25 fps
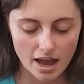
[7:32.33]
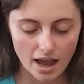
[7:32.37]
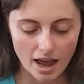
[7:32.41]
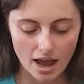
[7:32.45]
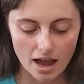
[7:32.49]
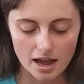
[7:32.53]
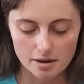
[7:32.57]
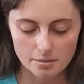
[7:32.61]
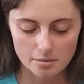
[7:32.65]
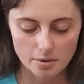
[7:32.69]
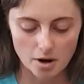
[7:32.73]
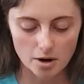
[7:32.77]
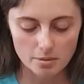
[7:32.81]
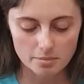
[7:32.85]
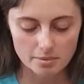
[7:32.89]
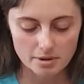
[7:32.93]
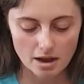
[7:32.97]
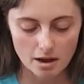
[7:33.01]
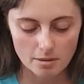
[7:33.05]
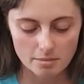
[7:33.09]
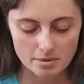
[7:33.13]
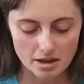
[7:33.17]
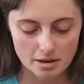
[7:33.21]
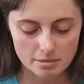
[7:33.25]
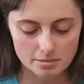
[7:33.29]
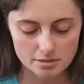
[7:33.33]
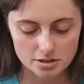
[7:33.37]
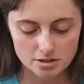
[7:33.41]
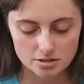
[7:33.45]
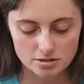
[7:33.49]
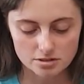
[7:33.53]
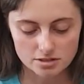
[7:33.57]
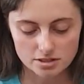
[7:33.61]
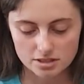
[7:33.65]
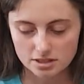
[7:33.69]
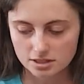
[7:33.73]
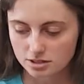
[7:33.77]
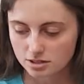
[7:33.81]
And I'm hoping I'll be able to
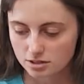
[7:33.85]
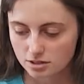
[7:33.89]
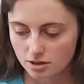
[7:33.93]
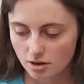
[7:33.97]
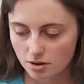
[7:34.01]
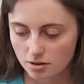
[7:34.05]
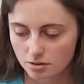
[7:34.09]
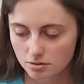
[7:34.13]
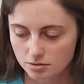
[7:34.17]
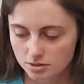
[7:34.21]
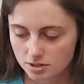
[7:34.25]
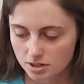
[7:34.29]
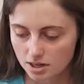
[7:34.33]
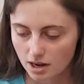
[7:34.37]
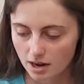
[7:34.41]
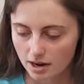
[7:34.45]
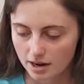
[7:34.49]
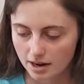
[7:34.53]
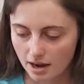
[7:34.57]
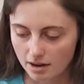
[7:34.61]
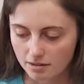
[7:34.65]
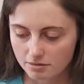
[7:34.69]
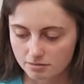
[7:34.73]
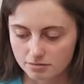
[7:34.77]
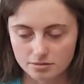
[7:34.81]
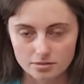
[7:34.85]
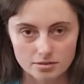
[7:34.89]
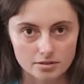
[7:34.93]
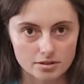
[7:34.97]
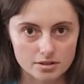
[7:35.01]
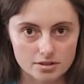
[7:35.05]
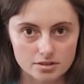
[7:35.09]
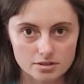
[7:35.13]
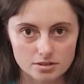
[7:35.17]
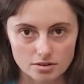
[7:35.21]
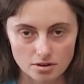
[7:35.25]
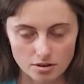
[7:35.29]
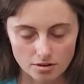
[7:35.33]
use this circle to cut out for the
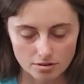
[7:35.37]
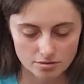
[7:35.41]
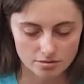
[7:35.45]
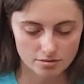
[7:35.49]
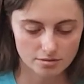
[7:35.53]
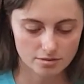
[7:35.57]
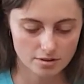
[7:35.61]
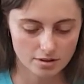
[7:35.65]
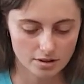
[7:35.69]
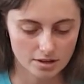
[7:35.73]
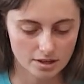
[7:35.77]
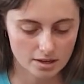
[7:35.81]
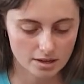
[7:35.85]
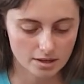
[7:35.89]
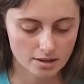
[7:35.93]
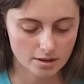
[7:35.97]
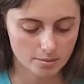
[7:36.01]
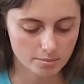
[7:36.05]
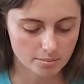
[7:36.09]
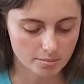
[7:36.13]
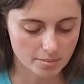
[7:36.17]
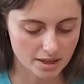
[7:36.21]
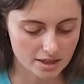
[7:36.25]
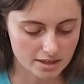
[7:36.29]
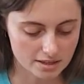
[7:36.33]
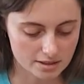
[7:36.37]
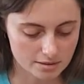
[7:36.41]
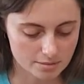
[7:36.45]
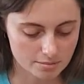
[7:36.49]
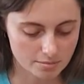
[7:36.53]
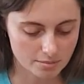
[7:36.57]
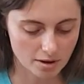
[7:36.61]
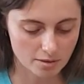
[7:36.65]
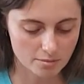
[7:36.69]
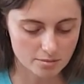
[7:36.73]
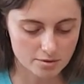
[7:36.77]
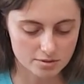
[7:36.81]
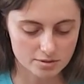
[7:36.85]
stove bit,
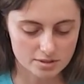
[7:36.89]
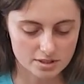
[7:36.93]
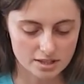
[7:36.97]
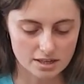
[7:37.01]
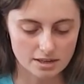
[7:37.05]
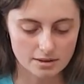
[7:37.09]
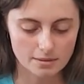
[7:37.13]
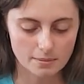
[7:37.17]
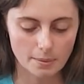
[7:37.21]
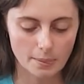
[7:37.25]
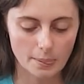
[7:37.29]
but we'll see.